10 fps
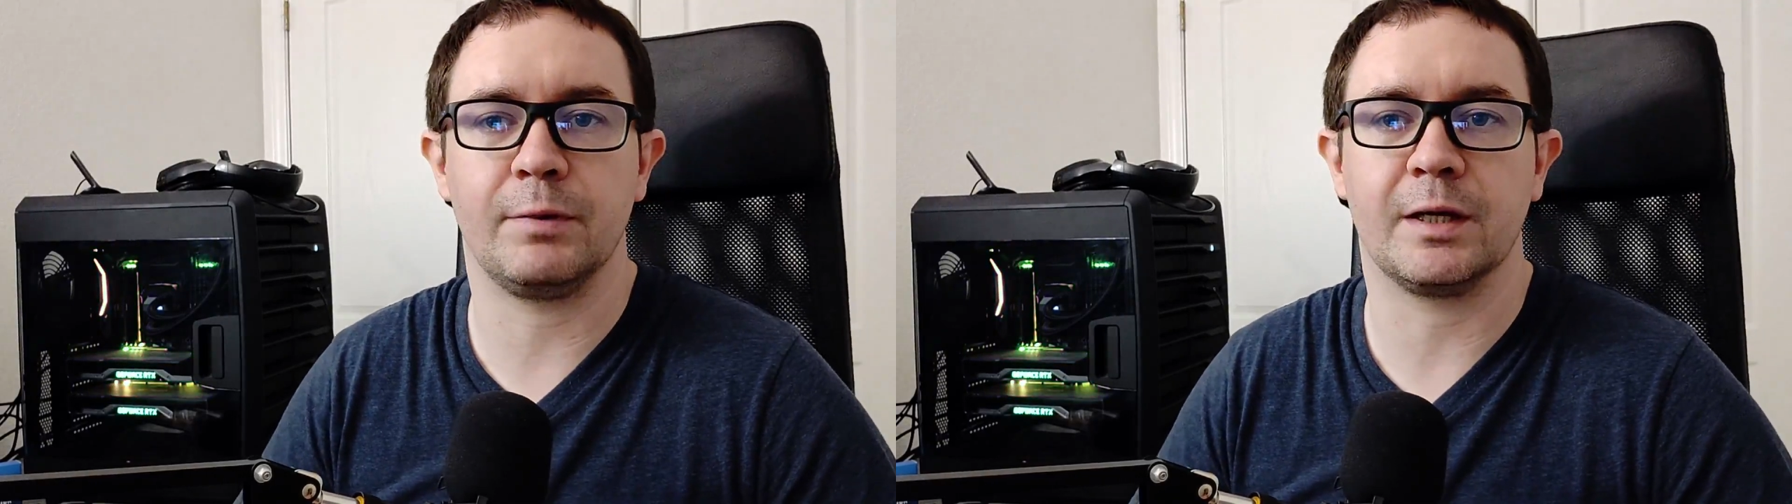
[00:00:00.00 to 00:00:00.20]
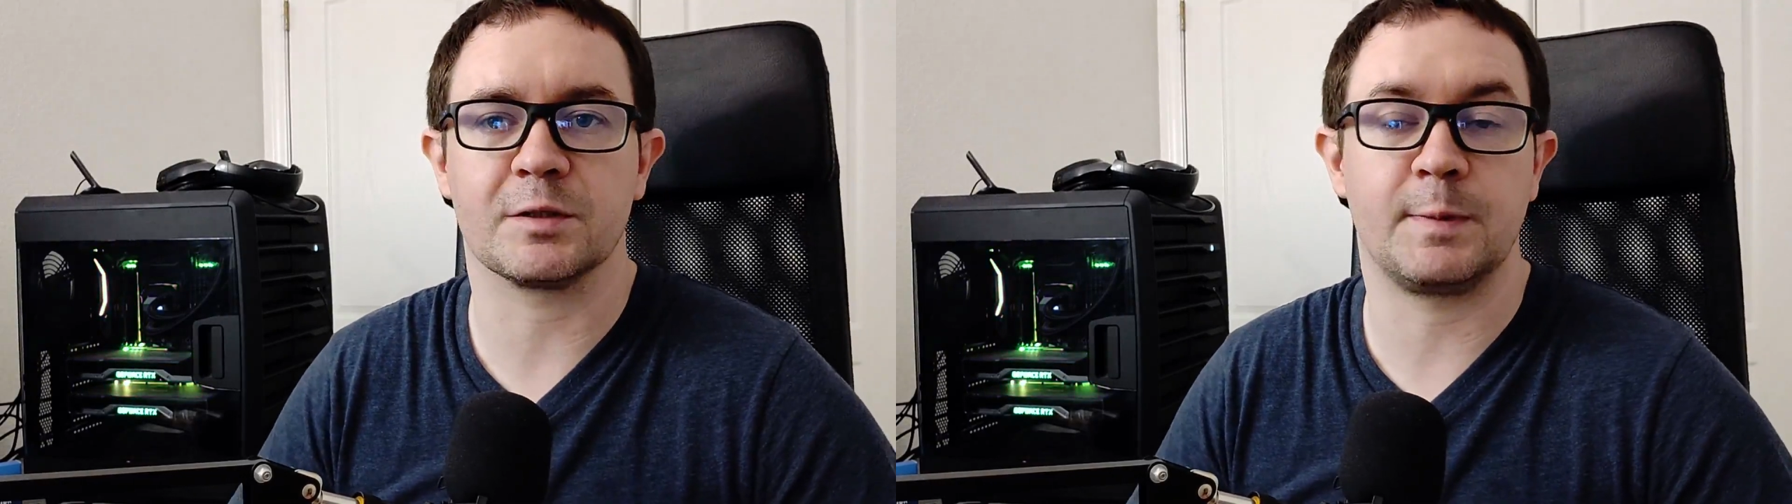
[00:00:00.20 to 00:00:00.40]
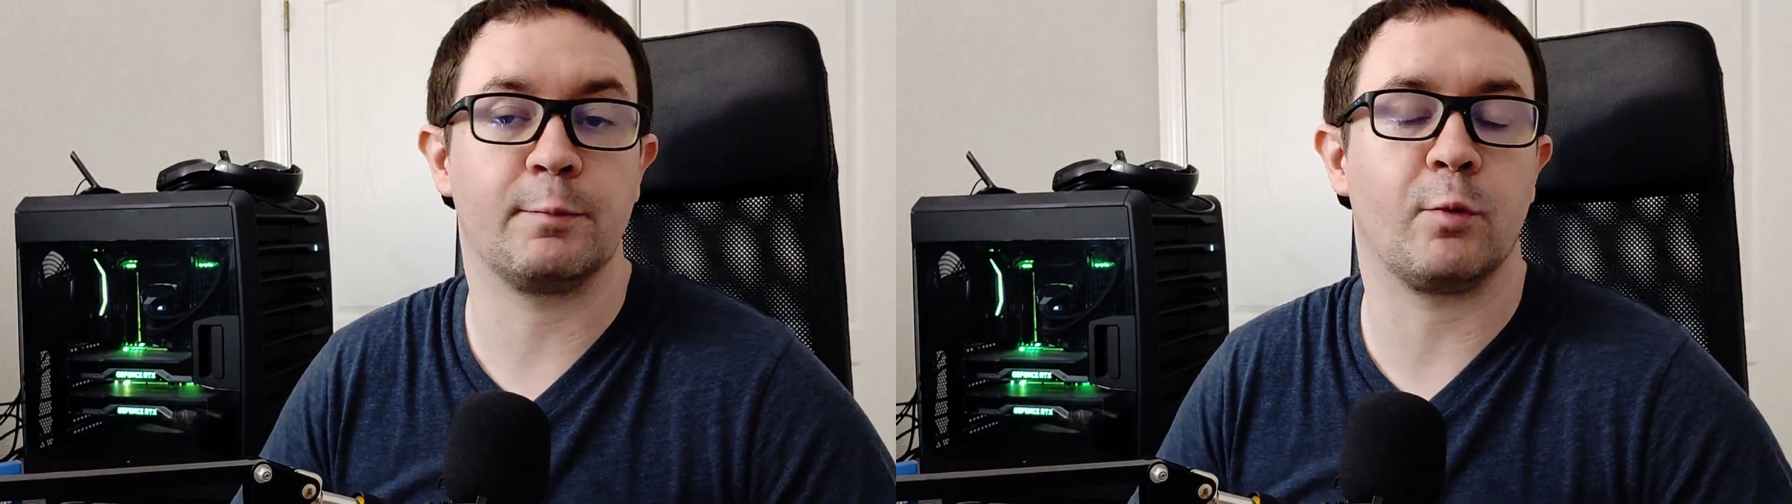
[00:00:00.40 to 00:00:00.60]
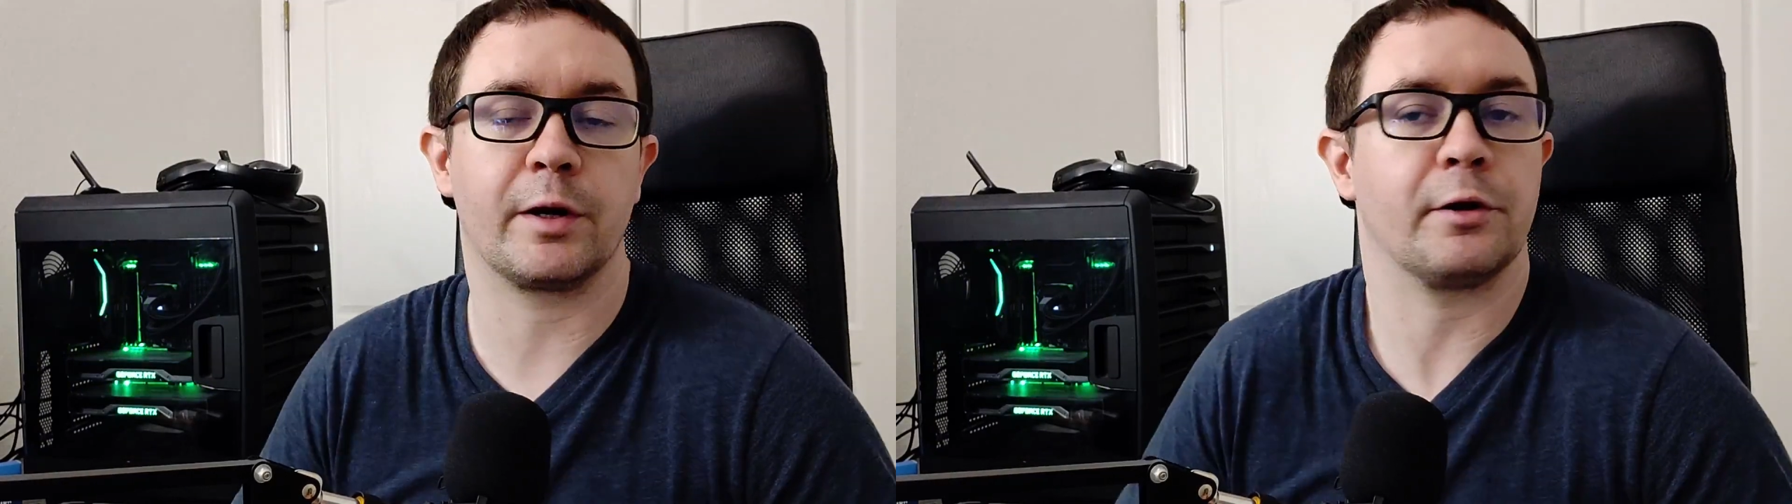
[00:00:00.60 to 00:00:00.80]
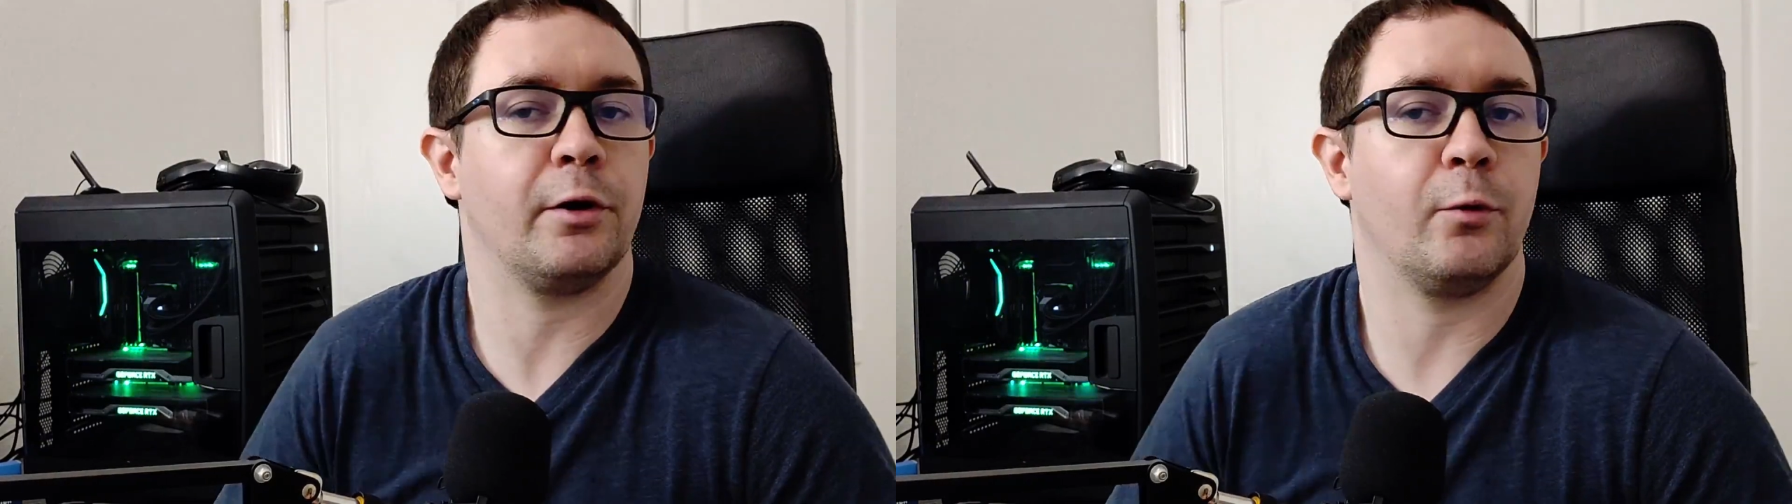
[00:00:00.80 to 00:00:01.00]
because people
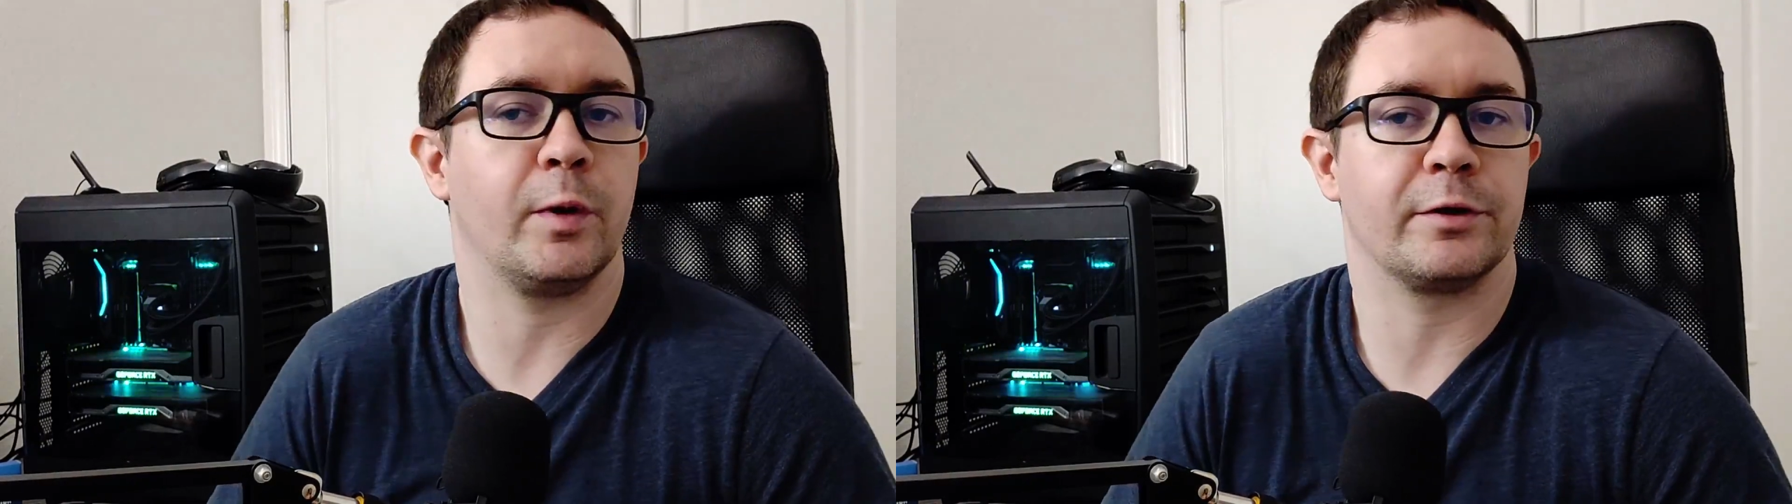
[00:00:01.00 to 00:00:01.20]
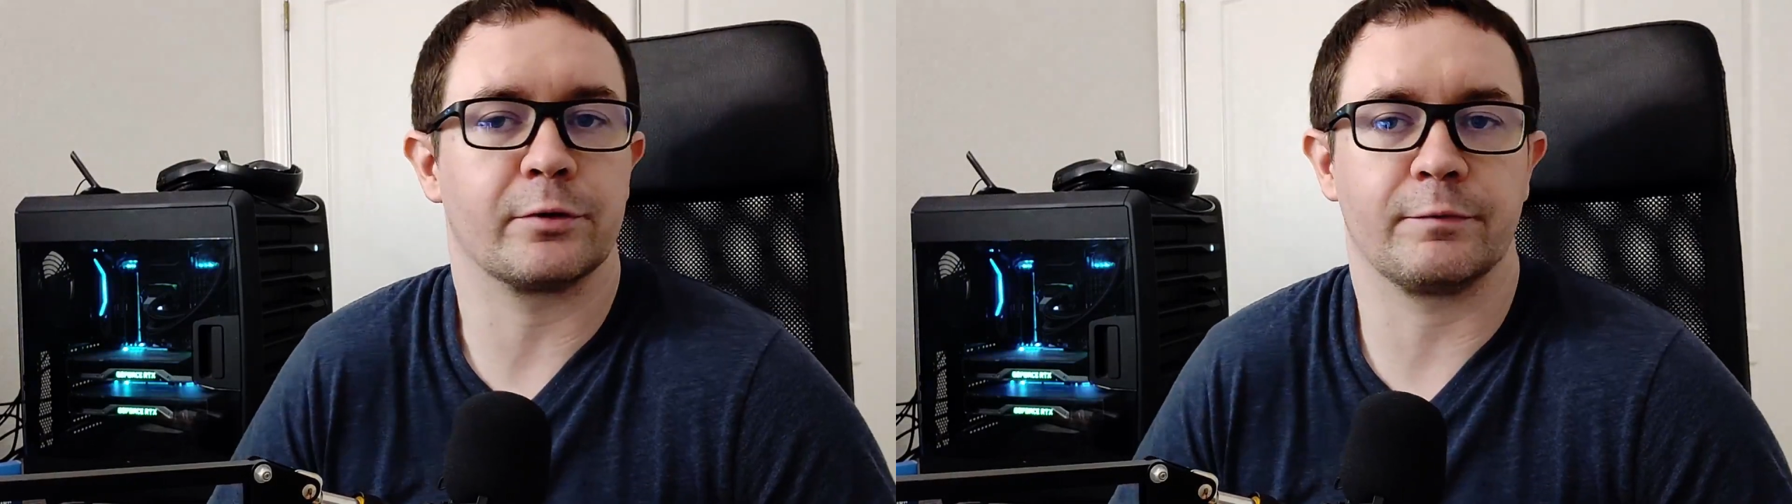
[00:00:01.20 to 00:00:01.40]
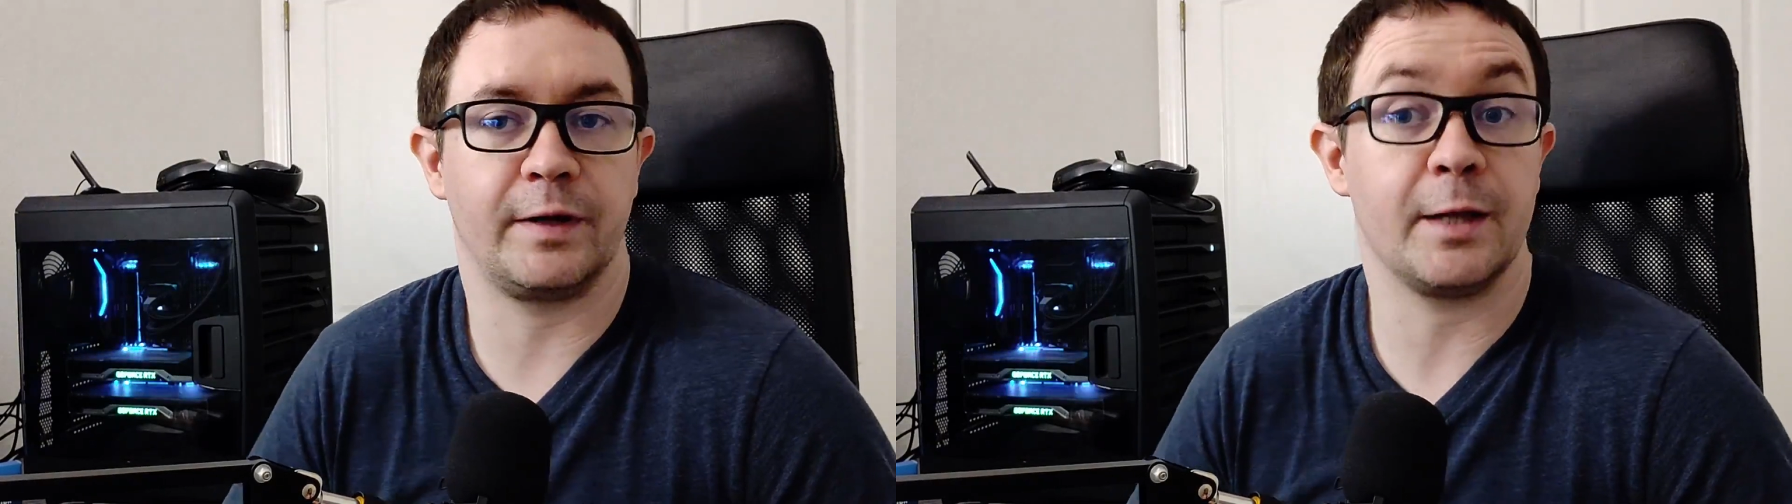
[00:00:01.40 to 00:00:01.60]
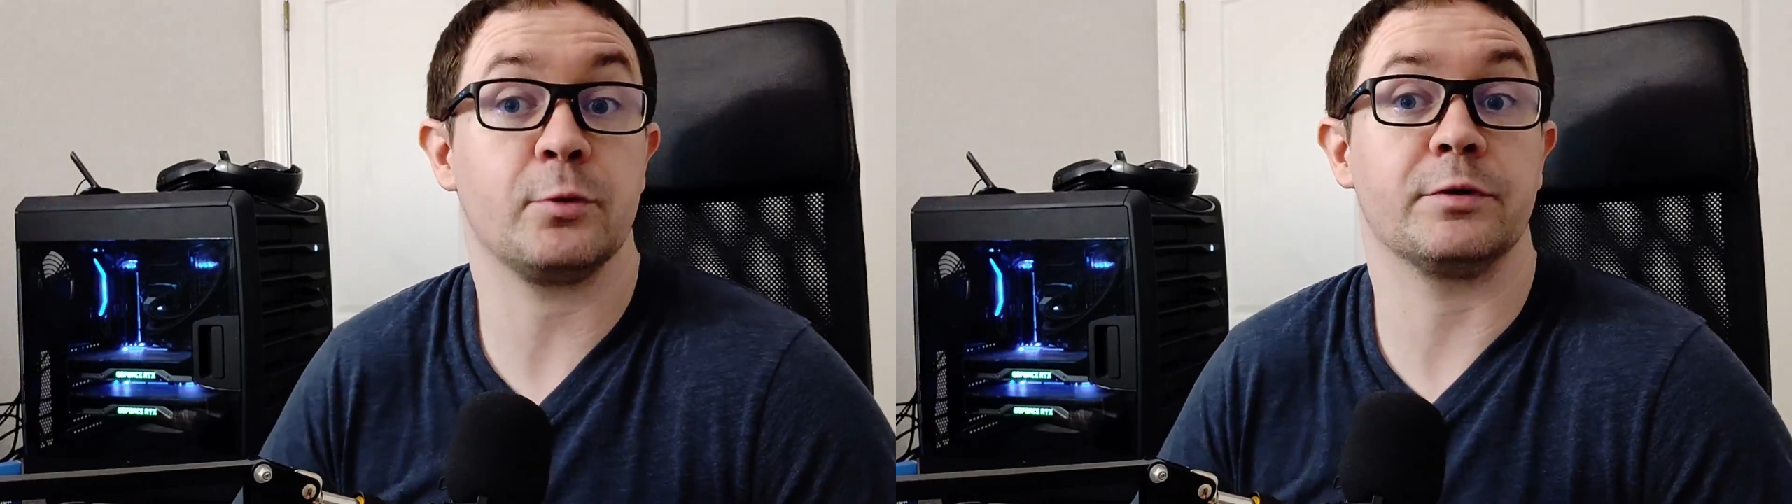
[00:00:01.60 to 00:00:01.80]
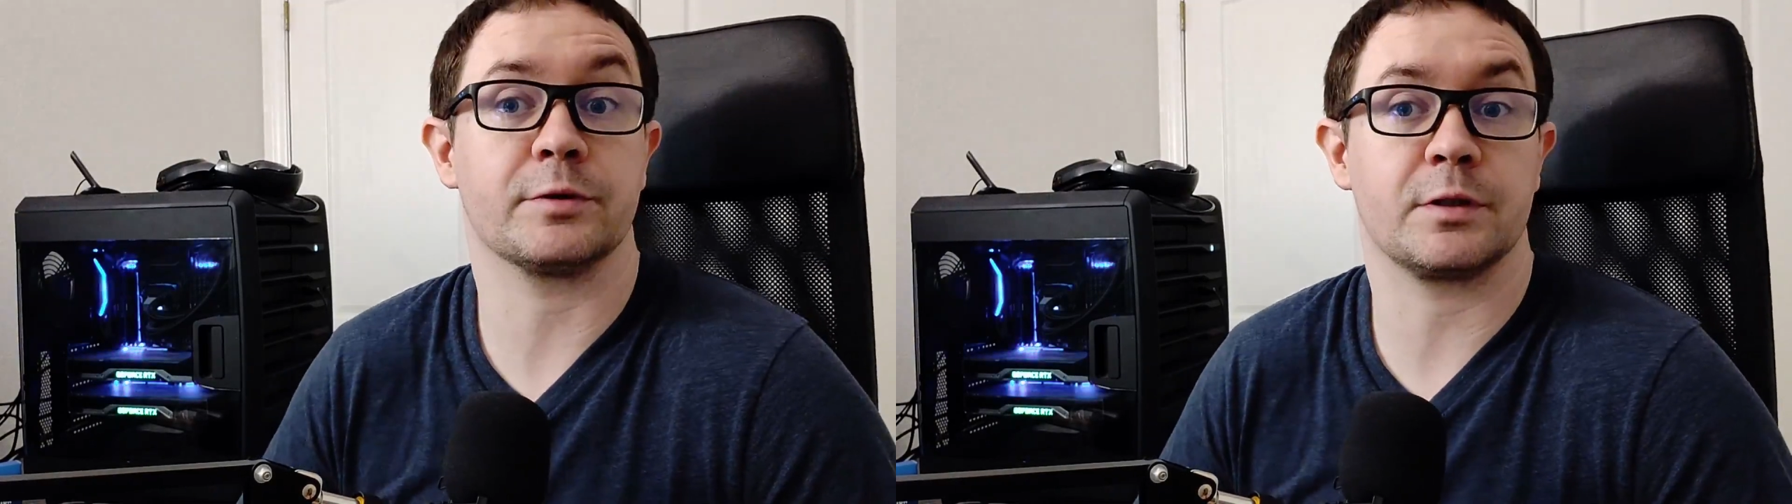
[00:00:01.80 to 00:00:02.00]
want to know what your
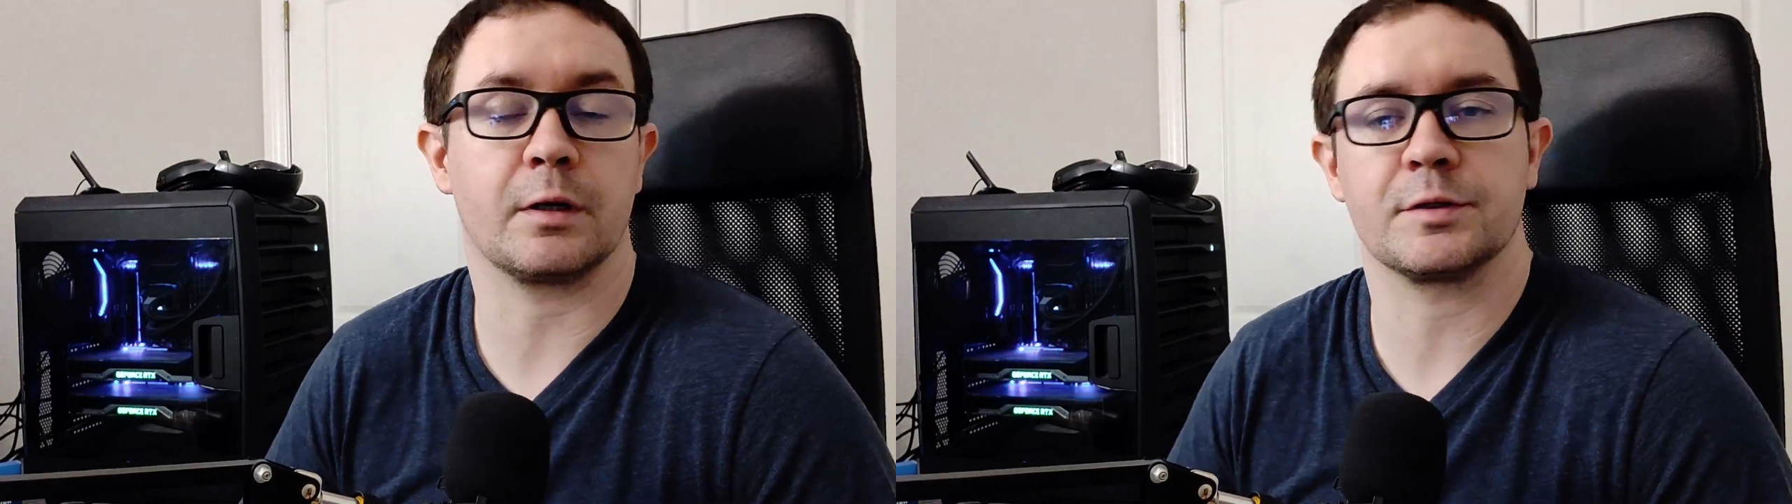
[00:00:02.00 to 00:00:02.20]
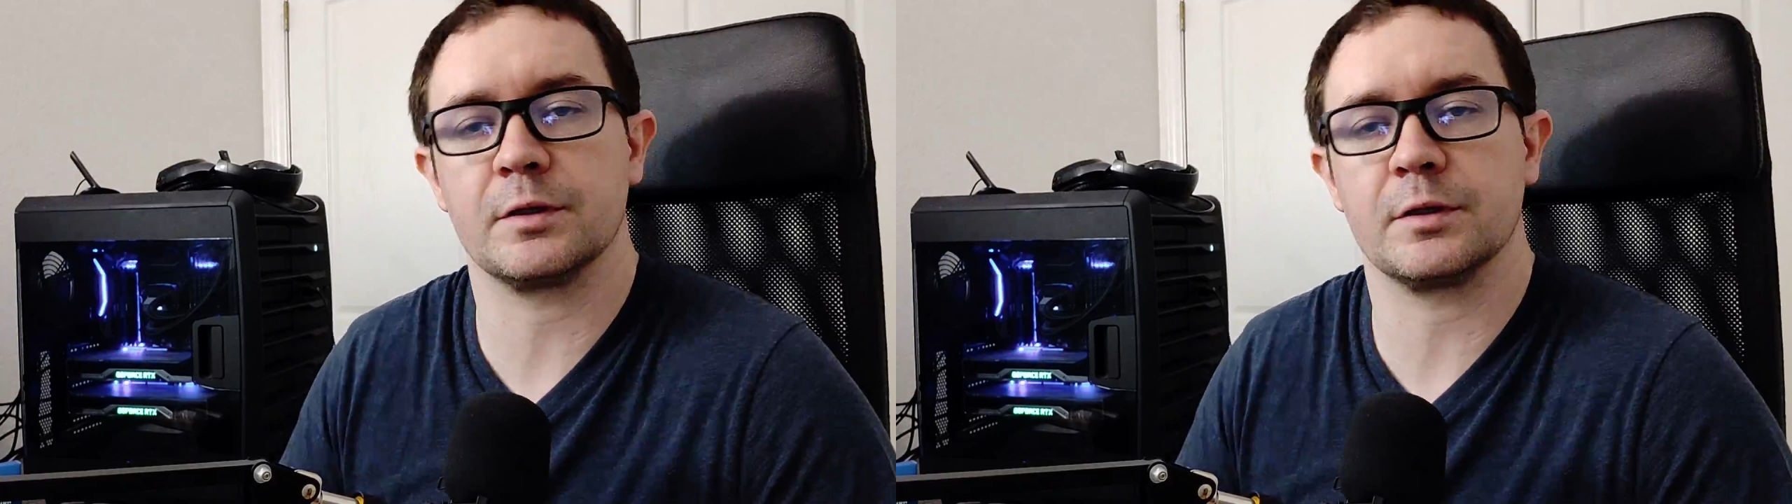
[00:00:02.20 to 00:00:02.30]
financial interests are.